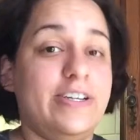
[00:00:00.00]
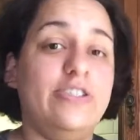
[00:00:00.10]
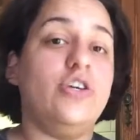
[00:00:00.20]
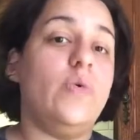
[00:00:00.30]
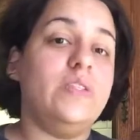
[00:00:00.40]

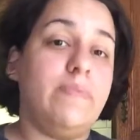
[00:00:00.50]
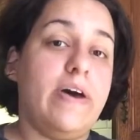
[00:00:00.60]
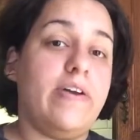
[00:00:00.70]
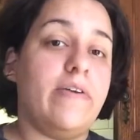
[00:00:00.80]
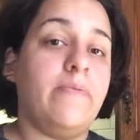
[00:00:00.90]
is always
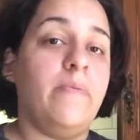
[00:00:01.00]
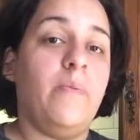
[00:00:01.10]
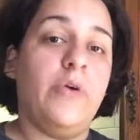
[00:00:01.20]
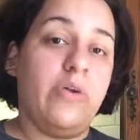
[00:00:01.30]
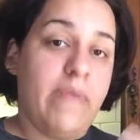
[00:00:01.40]
better
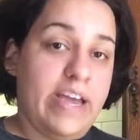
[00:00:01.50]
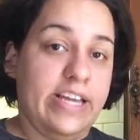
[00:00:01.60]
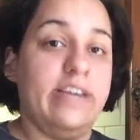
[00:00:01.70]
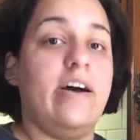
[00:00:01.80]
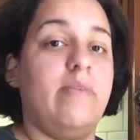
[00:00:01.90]
when you're
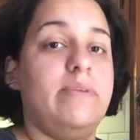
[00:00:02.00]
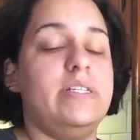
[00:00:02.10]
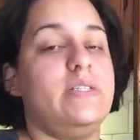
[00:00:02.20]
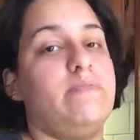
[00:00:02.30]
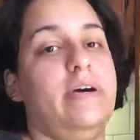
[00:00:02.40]
making
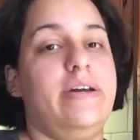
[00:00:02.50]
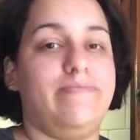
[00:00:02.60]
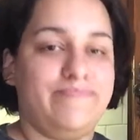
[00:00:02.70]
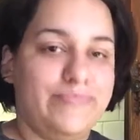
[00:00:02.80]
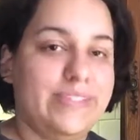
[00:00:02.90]
hummus, but
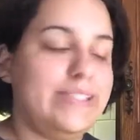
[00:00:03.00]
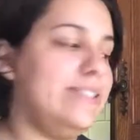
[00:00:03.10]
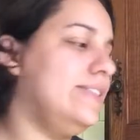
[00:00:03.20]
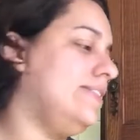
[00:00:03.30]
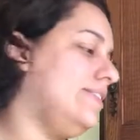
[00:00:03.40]

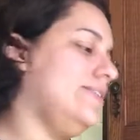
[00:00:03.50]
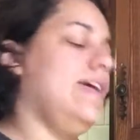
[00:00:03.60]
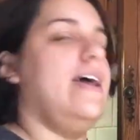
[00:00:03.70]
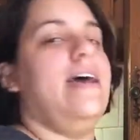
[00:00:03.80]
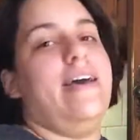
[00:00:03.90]
since
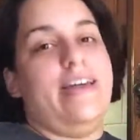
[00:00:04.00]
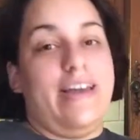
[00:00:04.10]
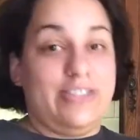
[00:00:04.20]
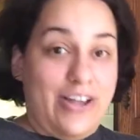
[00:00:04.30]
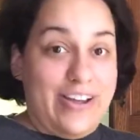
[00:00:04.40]

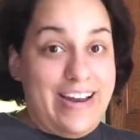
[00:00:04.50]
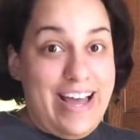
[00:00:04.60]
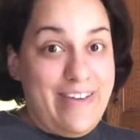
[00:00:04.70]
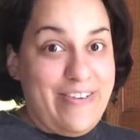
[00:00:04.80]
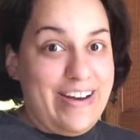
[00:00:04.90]
that's all I can
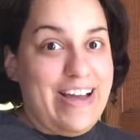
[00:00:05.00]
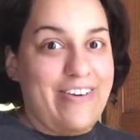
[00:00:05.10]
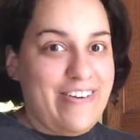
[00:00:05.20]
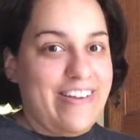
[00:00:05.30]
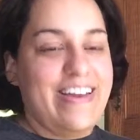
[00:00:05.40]
have right now
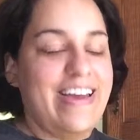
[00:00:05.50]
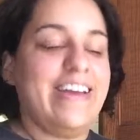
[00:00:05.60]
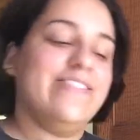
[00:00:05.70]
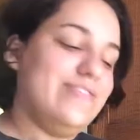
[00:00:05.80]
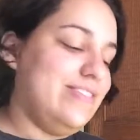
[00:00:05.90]
or
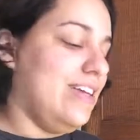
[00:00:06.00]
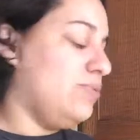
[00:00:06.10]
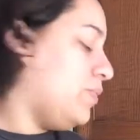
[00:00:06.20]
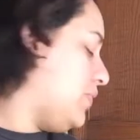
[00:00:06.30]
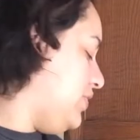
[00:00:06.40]
get, that's
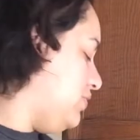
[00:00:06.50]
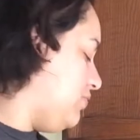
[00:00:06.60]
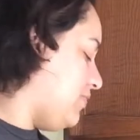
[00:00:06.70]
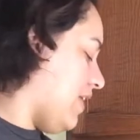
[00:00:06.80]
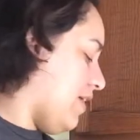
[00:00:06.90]
what we're going to do
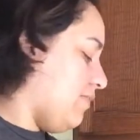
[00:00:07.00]
for now.